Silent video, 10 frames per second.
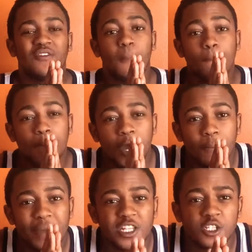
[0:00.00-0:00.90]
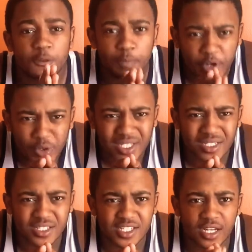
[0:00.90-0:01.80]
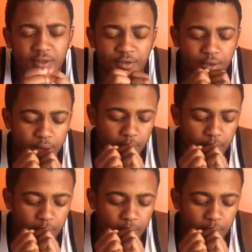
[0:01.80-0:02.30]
have a mermaid spirit inside of you.